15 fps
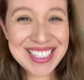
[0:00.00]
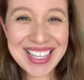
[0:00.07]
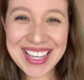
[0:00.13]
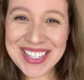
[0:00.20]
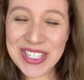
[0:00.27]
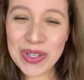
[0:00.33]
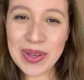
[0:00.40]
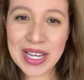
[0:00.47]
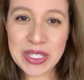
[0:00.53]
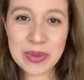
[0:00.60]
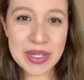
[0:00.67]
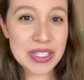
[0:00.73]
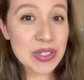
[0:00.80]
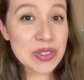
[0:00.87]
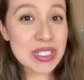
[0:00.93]
in case you guys
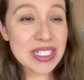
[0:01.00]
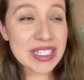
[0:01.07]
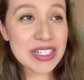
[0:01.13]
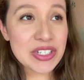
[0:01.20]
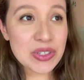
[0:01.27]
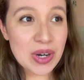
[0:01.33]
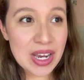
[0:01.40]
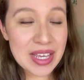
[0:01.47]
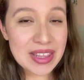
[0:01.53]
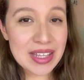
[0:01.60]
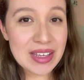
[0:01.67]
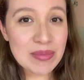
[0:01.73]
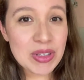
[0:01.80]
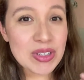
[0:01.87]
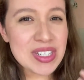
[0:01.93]
were interested in trying
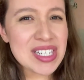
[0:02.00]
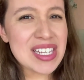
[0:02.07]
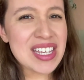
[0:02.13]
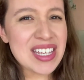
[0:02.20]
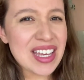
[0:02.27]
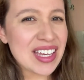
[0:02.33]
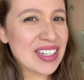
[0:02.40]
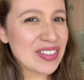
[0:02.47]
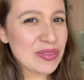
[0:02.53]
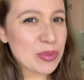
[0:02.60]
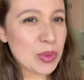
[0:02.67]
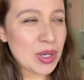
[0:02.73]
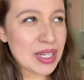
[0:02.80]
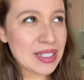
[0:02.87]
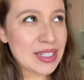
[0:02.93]
them. You'll see kind
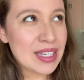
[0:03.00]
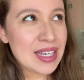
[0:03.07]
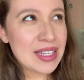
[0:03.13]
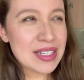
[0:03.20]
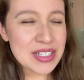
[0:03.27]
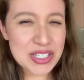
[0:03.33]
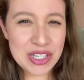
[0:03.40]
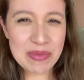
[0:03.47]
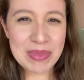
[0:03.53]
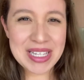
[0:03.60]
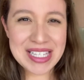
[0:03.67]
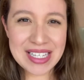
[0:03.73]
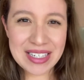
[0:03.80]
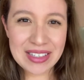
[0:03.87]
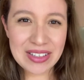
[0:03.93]
of what the
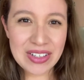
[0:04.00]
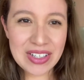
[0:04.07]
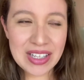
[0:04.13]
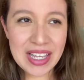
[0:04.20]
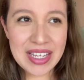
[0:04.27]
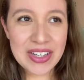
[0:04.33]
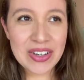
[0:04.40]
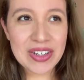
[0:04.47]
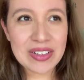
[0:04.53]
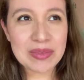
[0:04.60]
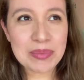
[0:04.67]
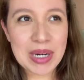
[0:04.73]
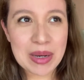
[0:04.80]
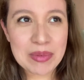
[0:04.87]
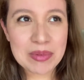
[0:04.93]
shipment's gonna look like or you'll
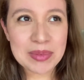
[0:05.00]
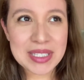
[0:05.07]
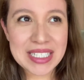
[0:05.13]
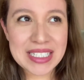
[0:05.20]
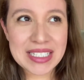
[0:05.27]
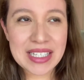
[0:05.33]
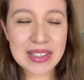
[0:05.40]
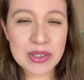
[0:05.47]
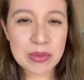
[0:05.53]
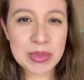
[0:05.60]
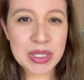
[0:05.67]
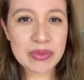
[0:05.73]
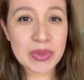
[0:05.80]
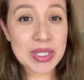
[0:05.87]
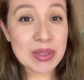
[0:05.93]
probably see a little
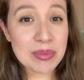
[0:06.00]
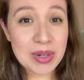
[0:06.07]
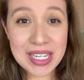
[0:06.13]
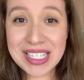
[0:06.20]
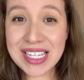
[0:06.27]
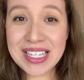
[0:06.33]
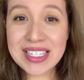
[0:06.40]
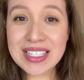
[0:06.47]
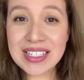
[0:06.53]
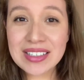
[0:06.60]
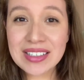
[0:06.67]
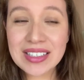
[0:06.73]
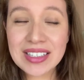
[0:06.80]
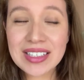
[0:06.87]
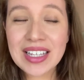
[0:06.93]
bit of what the pricing's
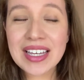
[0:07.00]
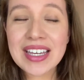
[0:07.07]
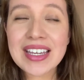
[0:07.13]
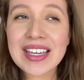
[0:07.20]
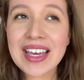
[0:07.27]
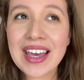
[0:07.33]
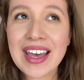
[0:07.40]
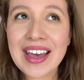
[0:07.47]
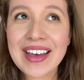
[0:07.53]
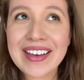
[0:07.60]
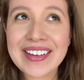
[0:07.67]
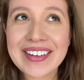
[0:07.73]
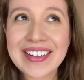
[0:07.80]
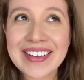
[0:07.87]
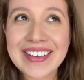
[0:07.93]
gonna look like
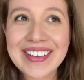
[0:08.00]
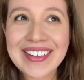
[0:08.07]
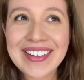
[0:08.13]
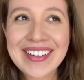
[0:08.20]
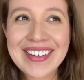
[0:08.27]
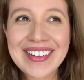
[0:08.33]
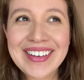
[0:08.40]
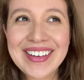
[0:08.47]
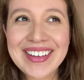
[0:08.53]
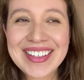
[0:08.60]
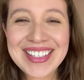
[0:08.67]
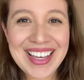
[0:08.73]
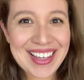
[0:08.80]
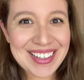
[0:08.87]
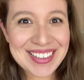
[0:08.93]
and
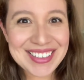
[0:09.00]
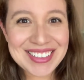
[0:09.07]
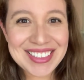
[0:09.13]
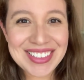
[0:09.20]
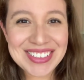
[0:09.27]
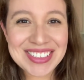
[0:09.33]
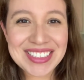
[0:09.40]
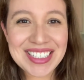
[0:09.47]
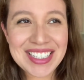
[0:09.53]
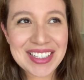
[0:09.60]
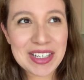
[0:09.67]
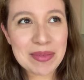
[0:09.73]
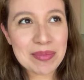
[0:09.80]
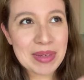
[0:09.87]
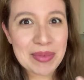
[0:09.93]
yeah you'll see
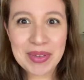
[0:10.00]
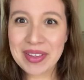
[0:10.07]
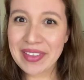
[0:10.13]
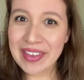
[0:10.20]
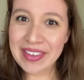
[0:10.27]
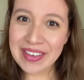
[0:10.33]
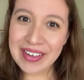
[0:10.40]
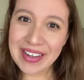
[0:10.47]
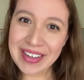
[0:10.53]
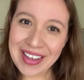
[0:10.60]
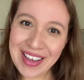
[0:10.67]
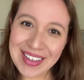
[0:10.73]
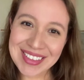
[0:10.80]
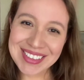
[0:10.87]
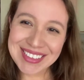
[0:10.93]
um, everything that I
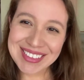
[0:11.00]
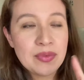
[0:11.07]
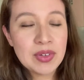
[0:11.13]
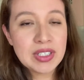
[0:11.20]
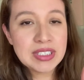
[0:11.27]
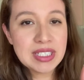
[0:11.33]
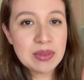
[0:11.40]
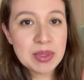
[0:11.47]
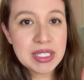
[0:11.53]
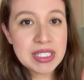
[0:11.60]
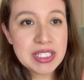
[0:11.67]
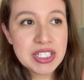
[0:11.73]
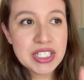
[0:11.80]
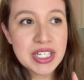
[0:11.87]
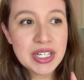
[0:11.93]
got. First, I wanted
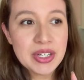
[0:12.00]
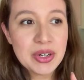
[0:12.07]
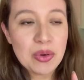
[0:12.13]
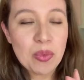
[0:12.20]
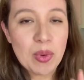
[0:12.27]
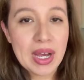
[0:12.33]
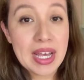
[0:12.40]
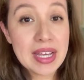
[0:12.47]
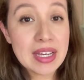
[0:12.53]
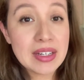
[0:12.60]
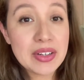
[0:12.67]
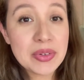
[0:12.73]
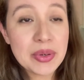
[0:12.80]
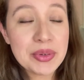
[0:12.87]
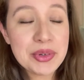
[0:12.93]
to share why I
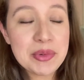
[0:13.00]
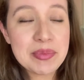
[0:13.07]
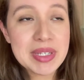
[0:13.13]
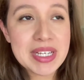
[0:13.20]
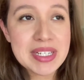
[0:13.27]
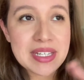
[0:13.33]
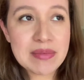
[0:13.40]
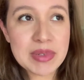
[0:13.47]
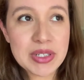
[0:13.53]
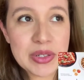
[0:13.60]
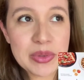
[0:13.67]
got Hungry Root because I've been